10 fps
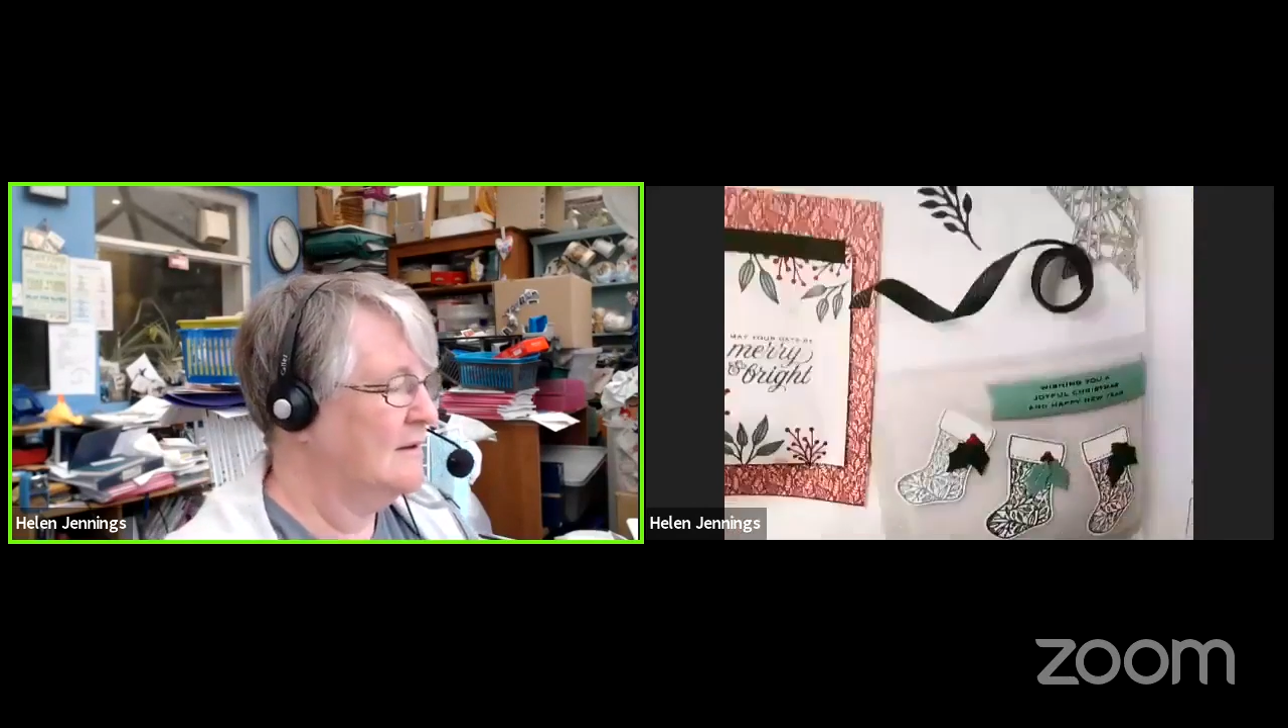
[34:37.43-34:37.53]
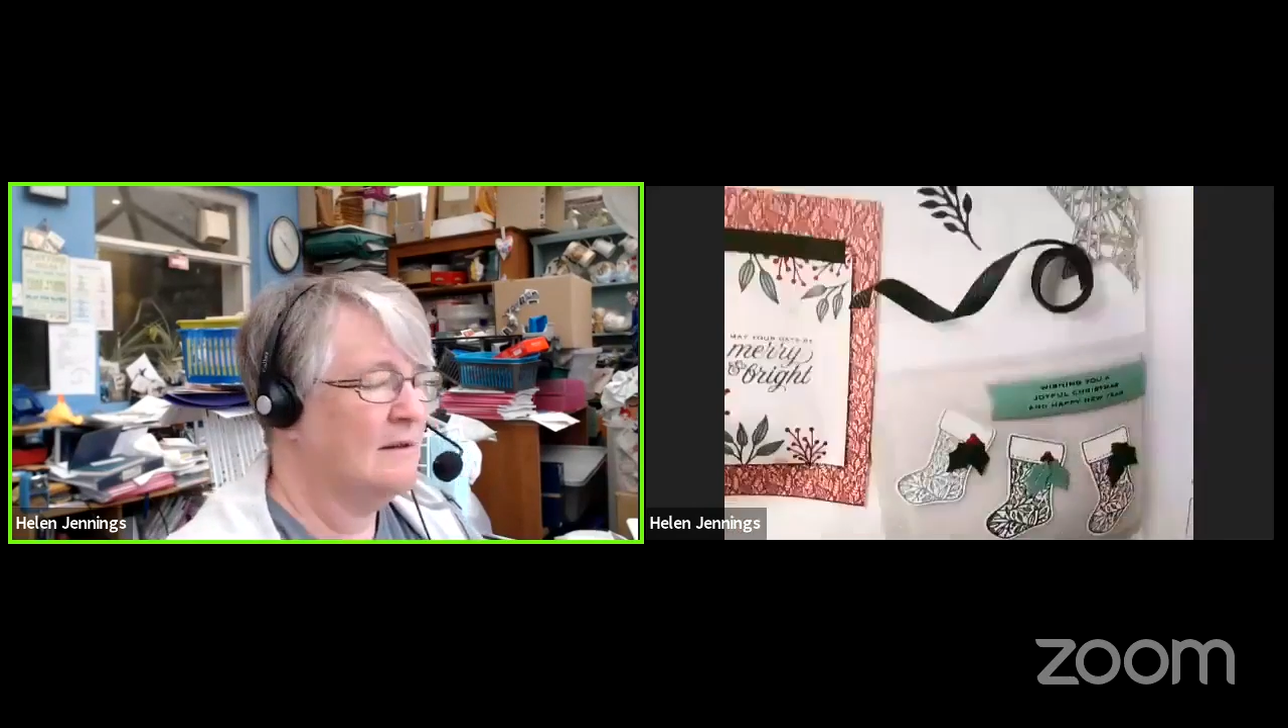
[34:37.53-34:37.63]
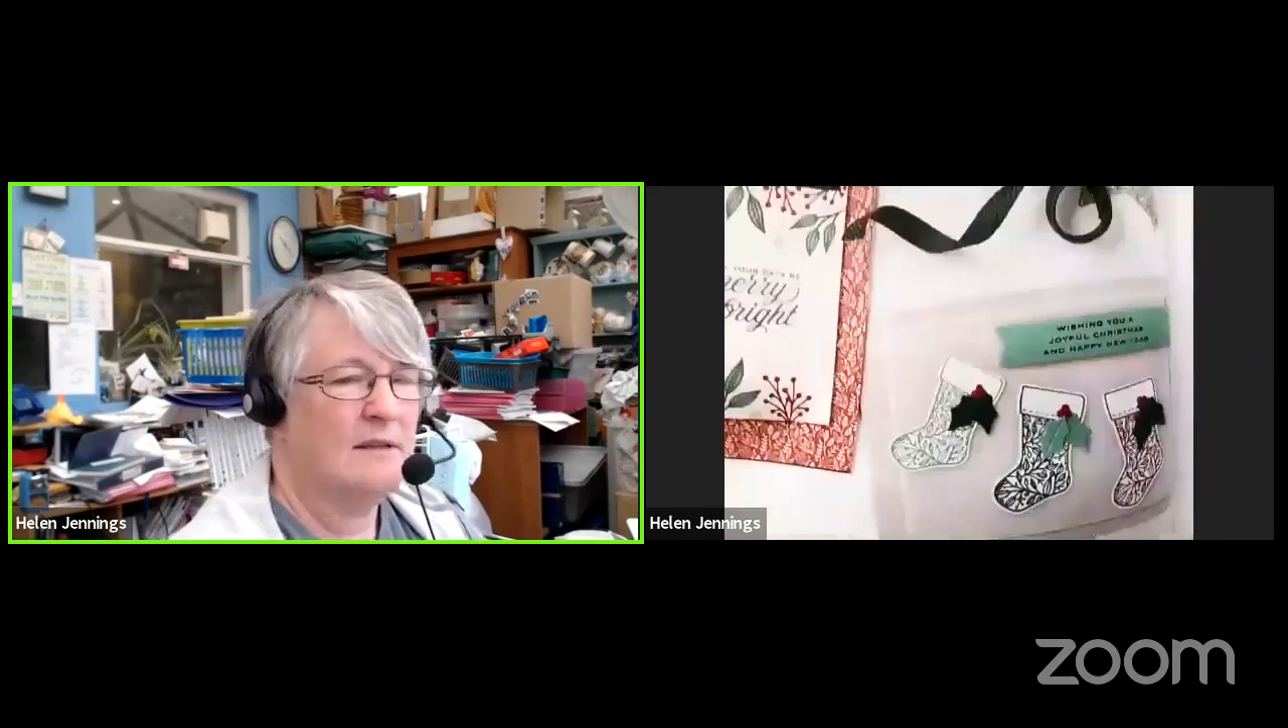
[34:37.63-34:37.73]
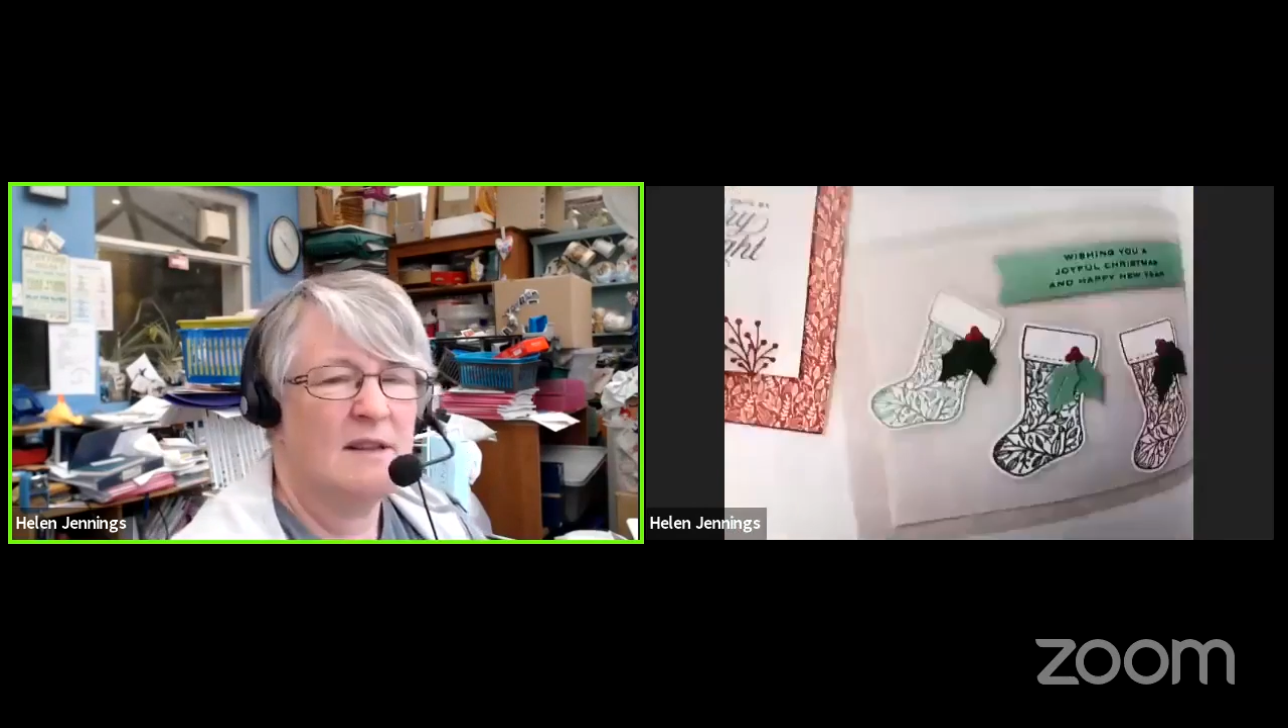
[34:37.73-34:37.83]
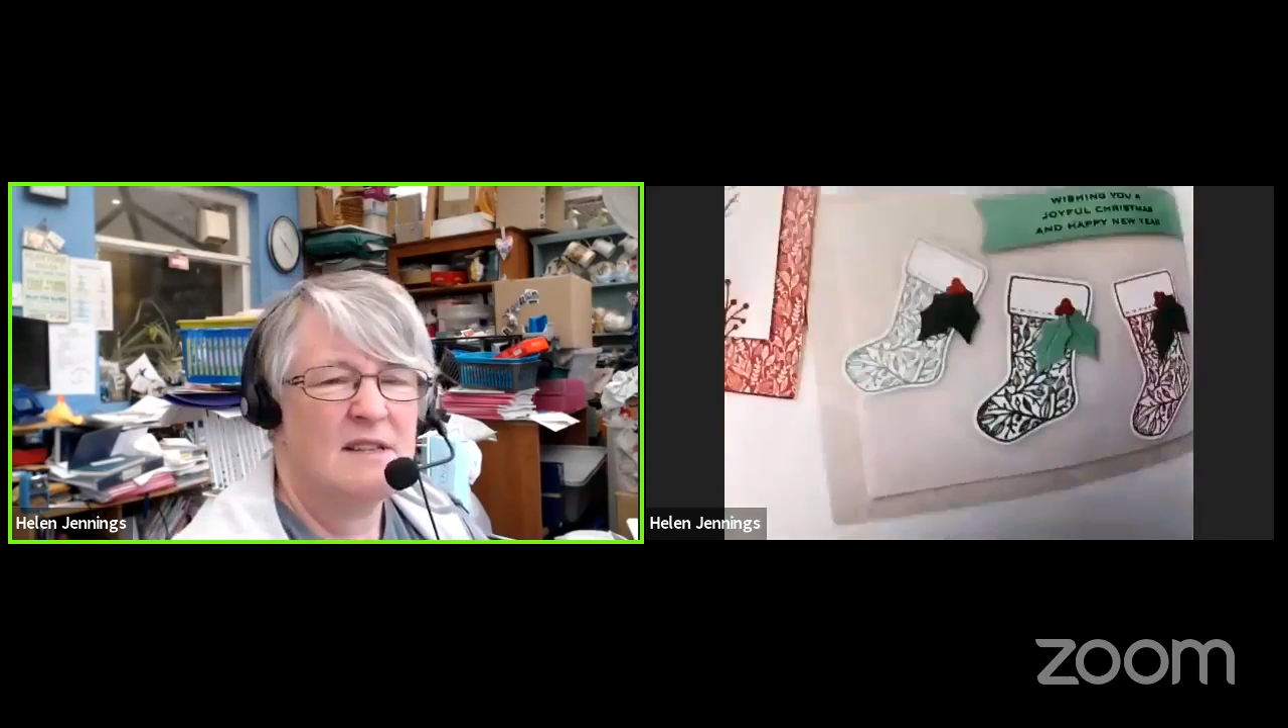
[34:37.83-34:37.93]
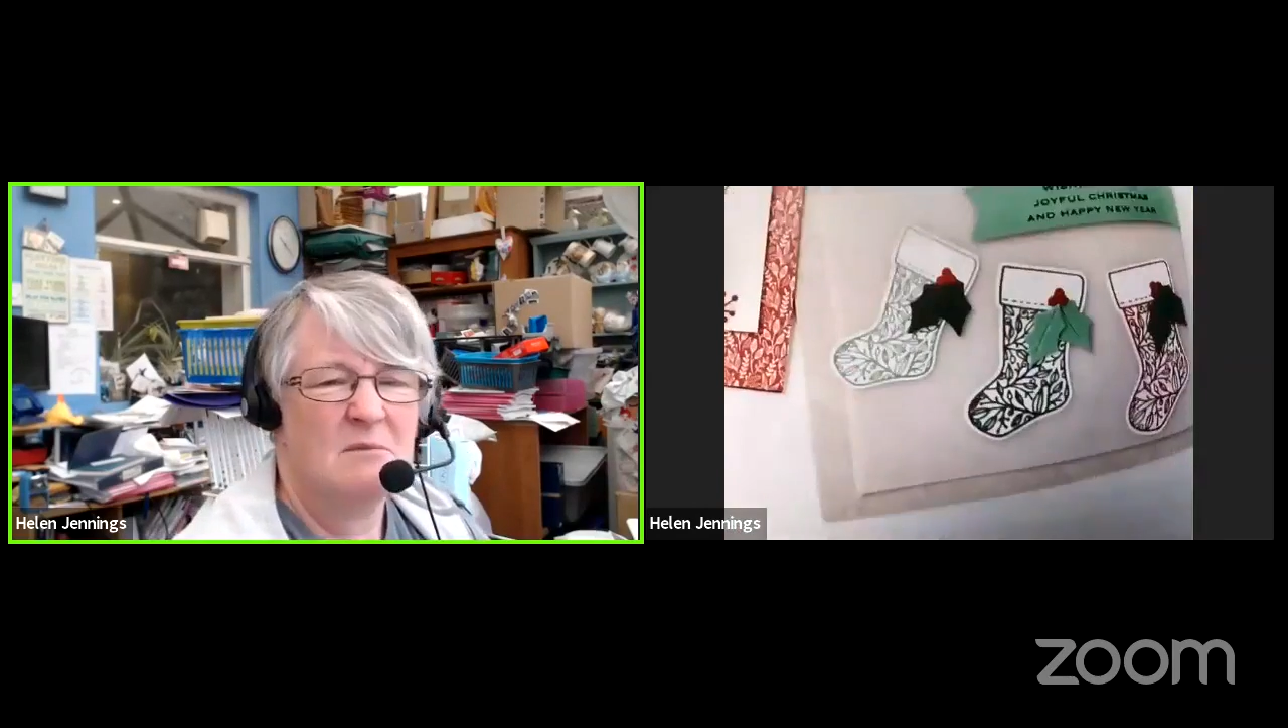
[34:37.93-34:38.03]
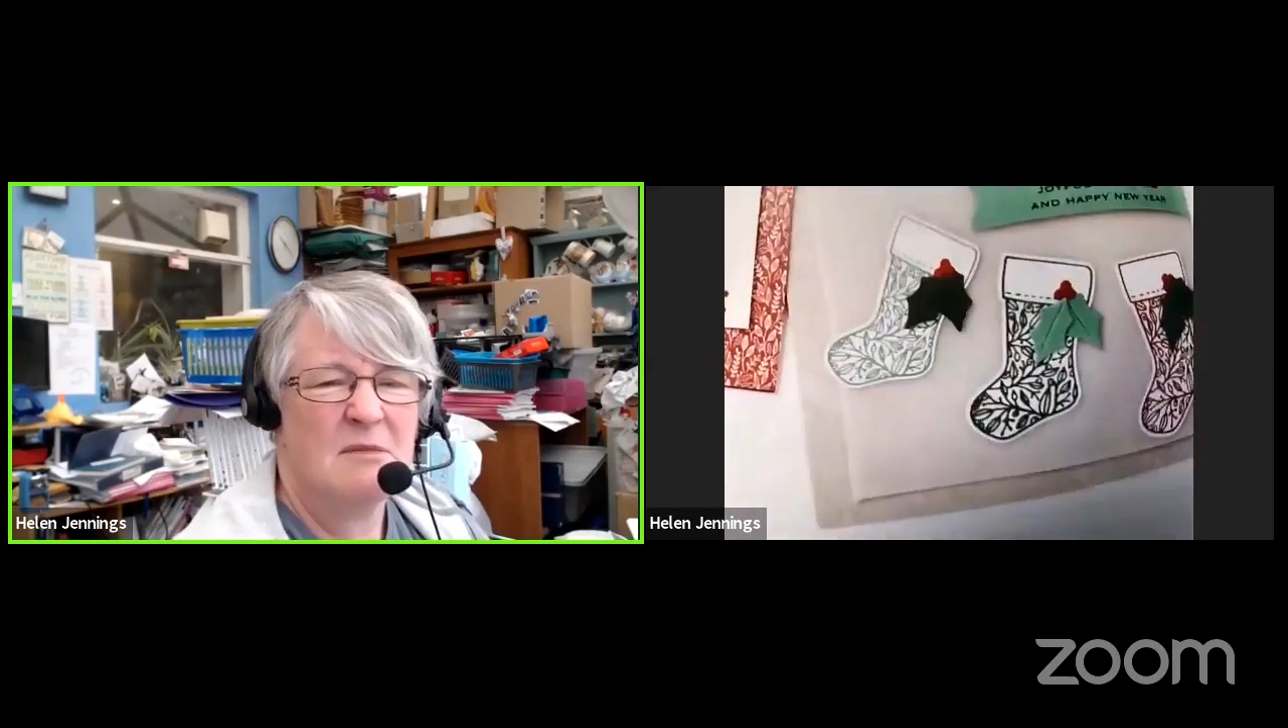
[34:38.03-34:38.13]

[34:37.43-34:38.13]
And there's some